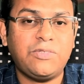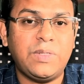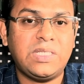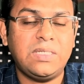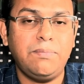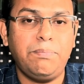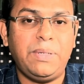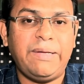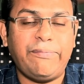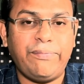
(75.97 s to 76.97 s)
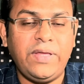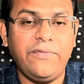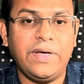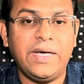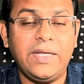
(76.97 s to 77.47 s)
with simply
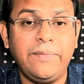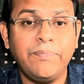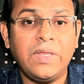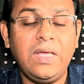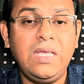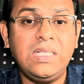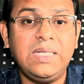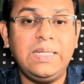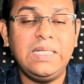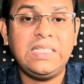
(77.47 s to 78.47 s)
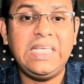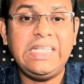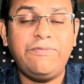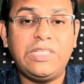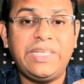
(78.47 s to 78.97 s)
fever, is a
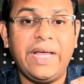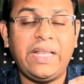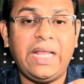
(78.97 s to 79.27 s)
disease which can